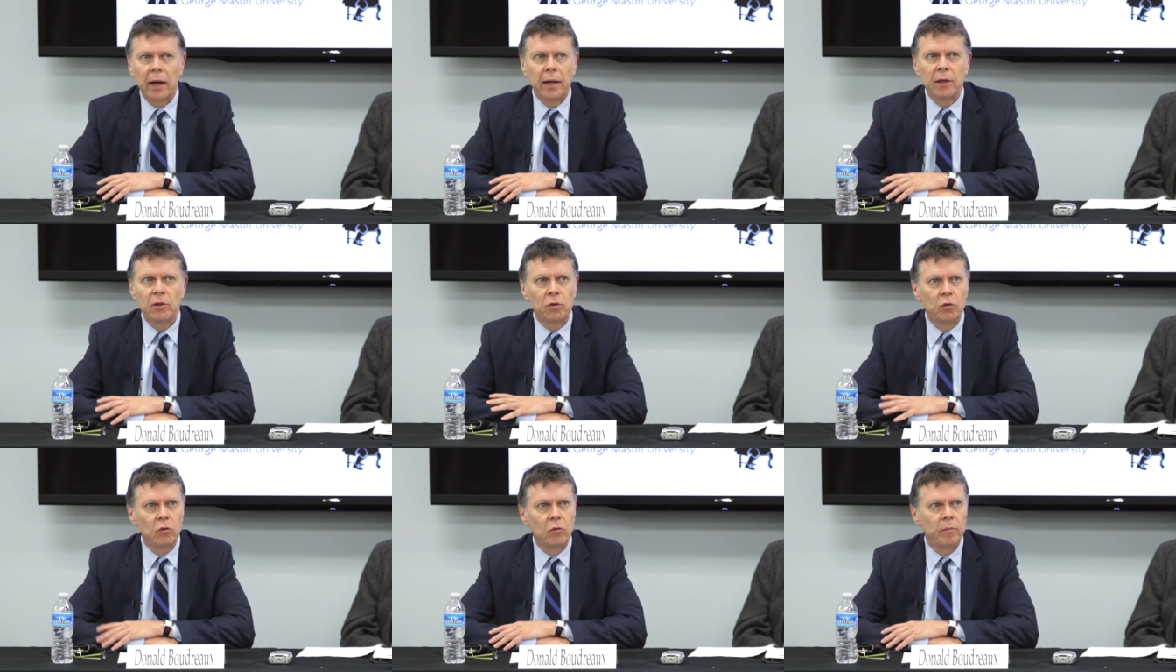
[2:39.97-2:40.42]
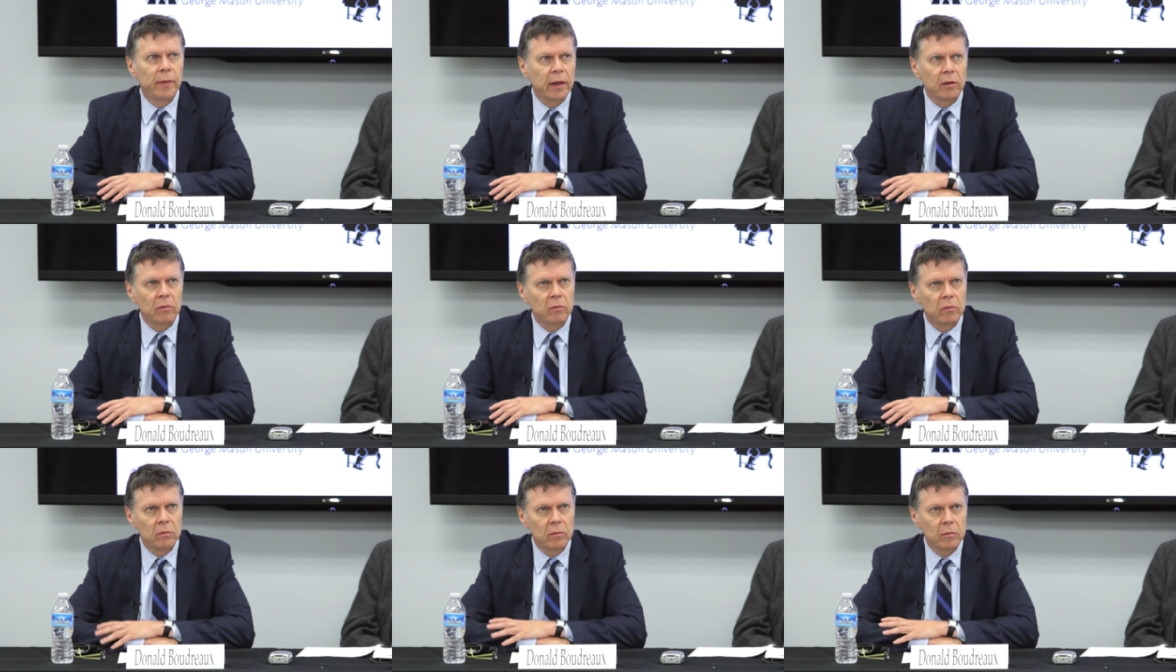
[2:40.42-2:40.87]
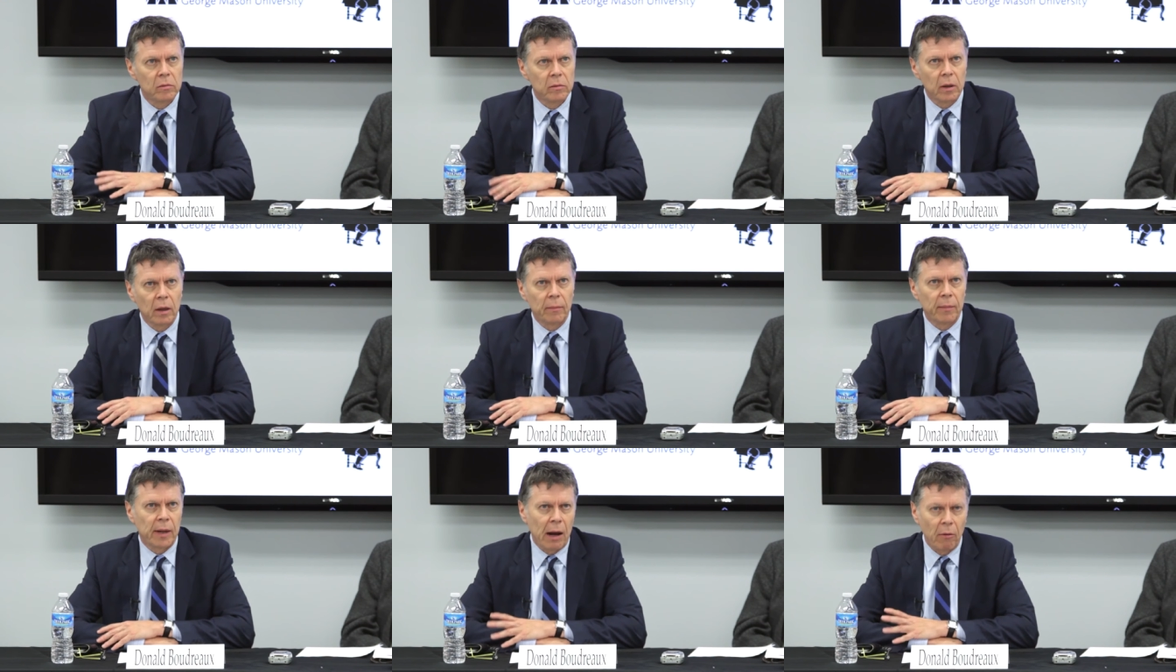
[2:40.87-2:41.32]
I assume that,
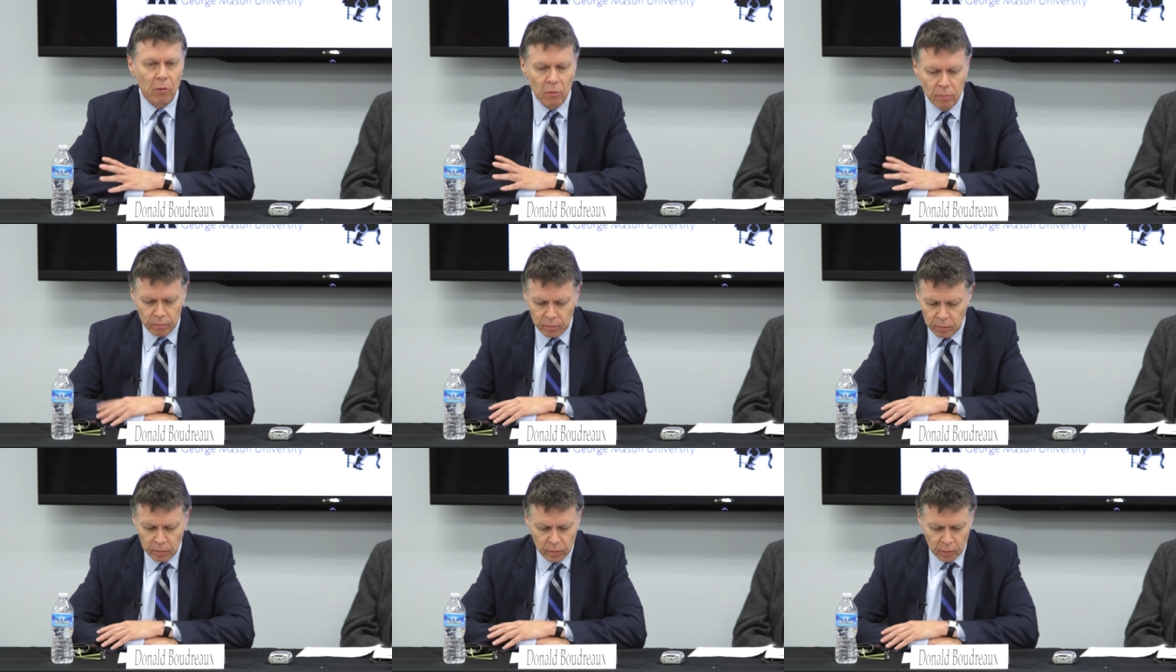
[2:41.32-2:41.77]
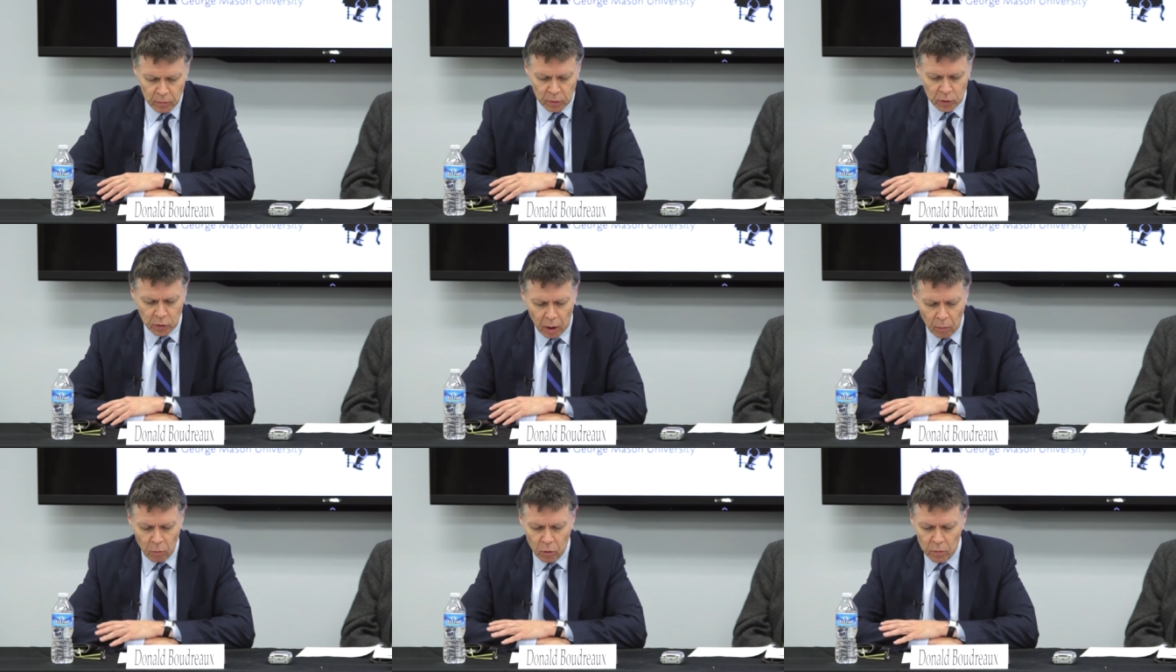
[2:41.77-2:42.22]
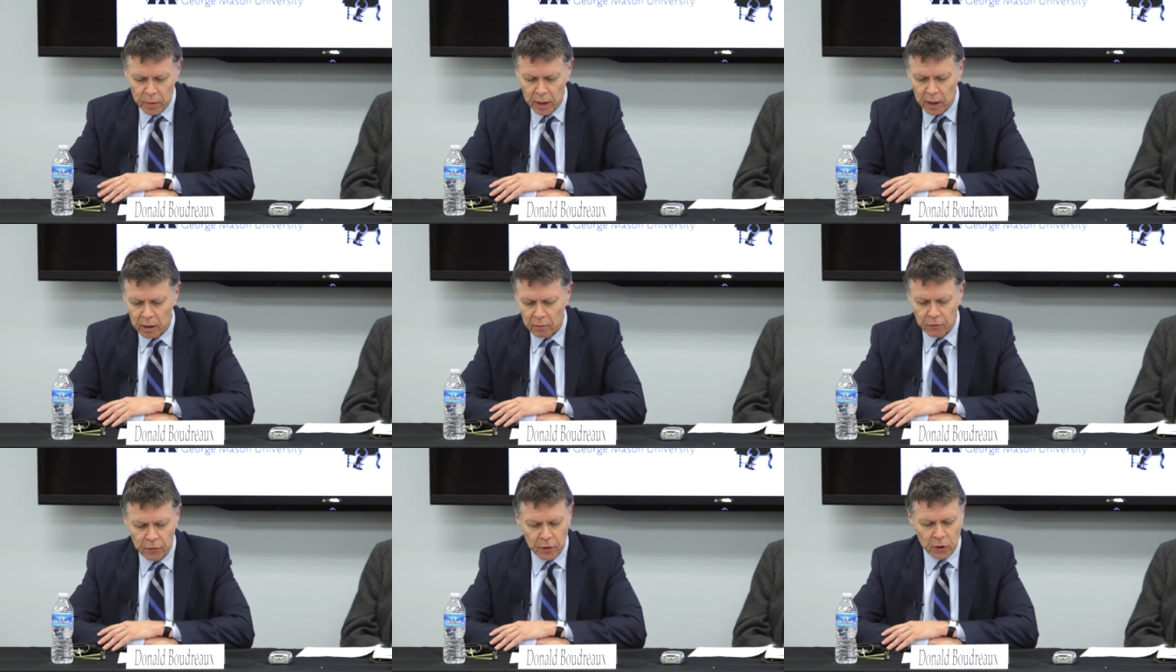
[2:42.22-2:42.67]
I mean, I would, some would
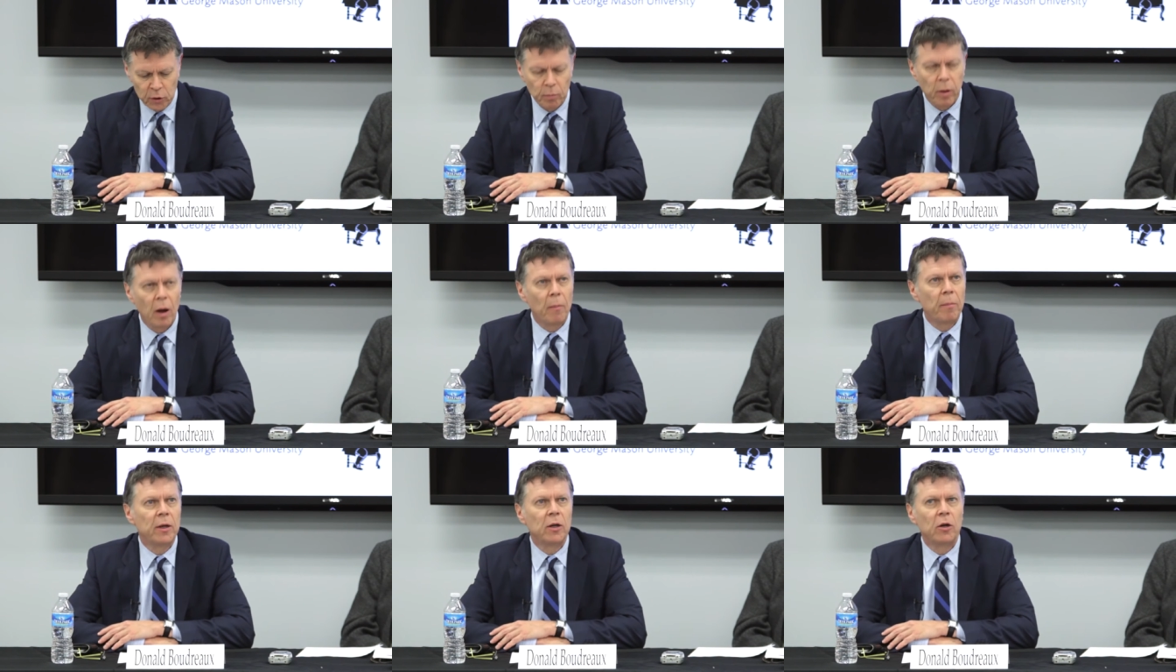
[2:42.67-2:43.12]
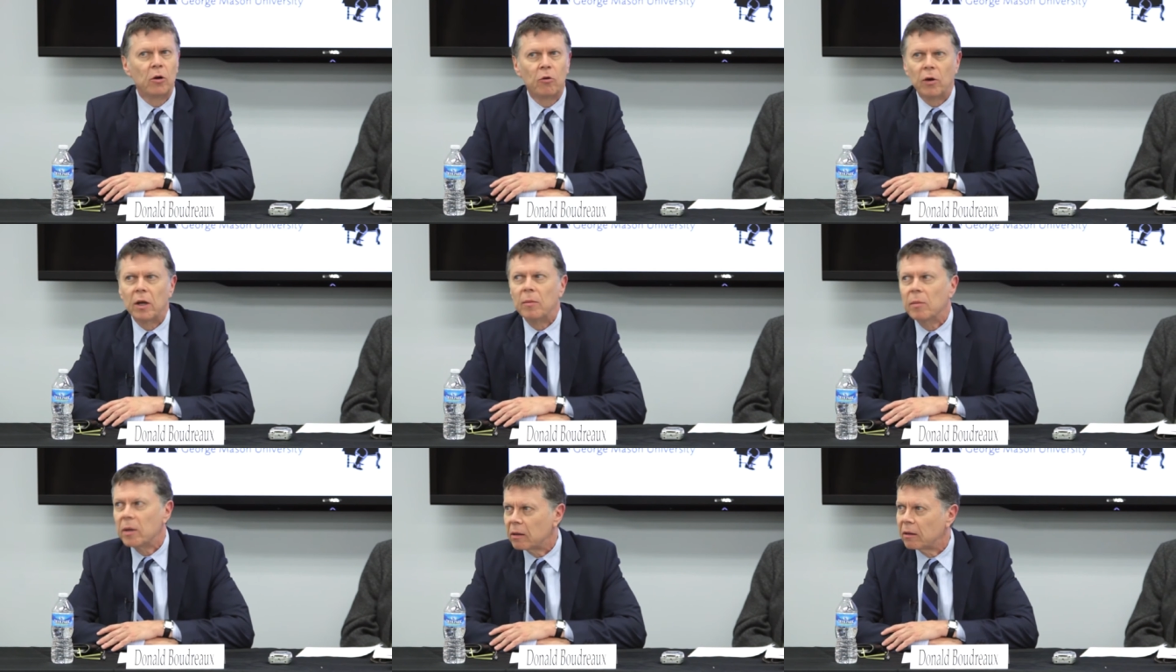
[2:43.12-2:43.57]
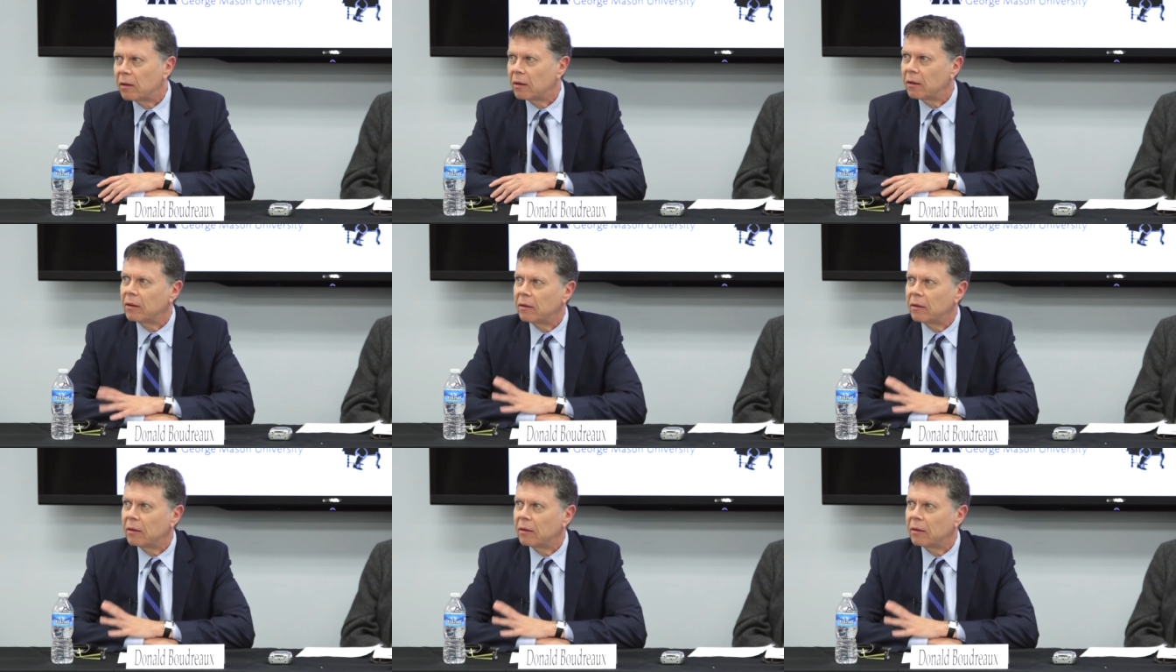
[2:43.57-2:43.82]
be in fist-pumping agreement.